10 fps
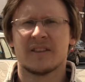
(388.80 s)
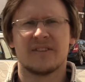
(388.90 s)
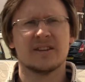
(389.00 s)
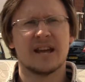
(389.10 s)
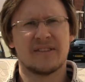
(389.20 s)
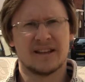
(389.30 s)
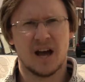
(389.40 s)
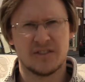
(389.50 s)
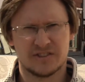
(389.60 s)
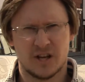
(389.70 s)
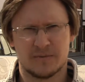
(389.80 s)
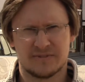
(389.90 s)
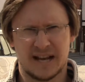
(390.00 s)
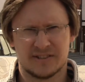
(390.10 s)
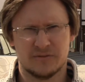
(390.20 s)
Then you have that other type of
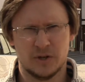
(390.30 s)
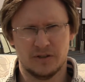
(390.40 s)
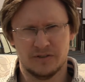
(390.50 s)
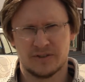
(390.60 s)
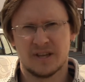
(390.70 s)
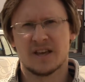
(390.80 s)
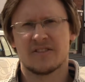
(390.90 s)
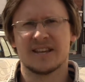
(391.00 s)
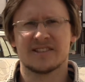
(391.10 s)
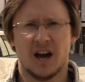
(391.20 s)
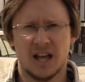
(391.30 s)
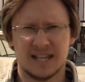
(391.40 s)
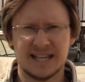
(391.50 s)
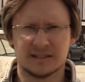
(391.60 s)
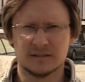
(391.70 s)
tax avoidance. Things that are
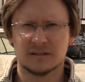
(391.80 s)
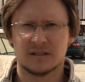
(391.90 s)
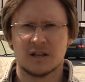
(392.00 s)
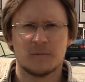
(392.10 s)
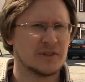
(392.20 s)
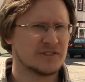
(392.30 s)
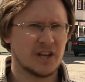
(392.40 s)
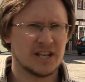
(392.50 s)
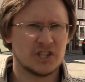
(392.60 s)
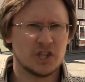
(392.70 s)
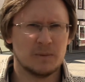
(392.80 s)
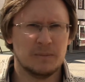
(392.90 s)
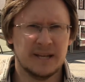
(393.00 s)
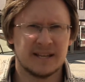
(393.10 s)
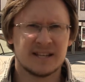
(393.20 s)
legal, but certainly shouldn't
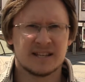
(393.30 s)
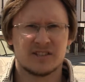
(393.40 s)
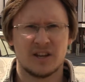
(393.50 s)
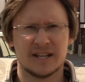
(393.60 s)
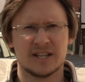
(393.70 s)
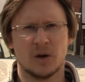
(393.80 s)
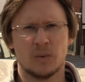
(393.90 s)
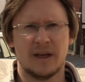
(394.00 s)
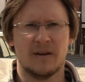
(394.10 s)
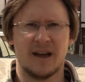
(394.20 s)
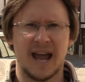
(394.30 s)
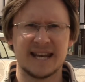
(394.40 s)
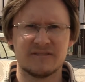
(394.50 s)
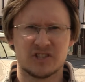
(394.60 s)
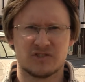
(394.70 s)
be. Certainly not without
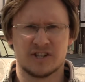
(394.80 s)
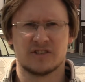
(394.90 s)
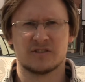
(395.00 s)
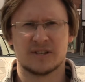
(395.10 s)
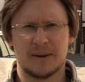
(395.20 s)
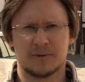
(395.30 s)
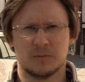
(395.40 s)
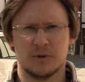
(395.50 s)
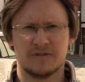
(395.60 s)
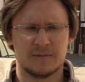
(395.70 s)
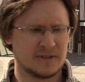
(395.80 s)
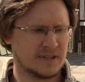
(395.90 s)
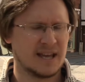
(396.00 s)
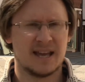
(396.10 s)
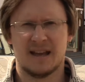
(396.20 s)
any restrictions on capital movement,
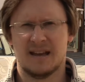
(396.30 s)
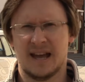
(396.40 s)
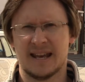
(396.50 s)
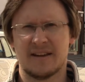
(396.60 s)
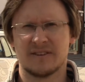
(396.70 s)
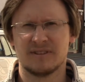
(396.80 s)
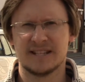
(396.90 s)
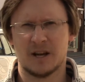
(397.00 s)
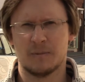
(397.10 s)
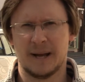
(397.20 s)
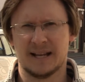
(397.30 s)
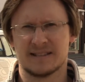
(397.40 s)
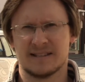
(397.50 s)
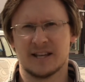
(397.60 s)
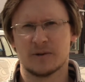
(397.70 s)
and having retail
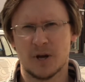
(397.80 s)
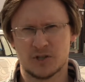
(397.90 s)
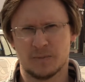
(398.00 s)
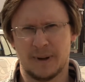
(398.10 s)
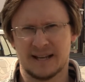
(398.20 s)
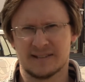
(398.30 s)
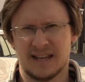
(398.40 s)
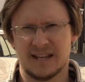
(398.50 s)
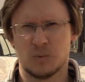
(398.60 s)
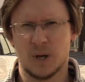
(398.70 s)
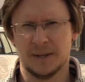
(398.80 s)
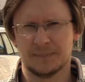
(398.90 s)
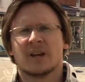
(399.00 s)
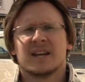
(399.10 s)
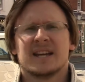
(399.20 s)
banks and commercial banks as one.
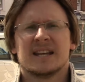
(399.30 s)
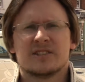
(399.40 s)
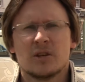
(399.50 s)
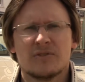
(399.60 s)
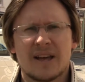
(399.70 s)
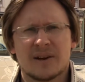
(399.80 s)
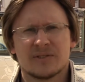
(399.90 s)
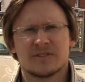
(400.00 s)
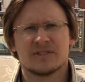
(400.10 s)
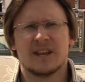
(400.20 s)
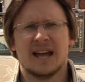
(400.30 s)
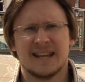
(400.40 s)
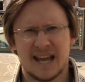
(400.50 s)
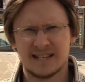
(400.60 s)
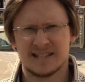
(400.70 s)
In
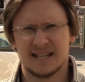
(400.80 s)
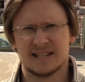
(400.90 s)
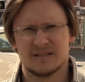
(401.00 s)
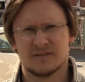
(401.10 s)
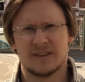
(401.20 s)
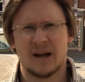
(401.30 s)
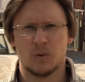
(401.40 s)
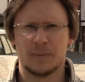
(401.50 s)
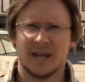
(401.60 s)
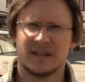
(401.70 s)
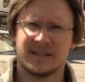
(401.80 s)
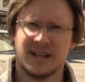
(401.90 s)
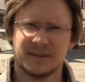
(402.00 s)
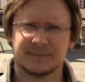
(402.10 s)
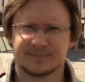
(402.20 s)
2018, that will be undone.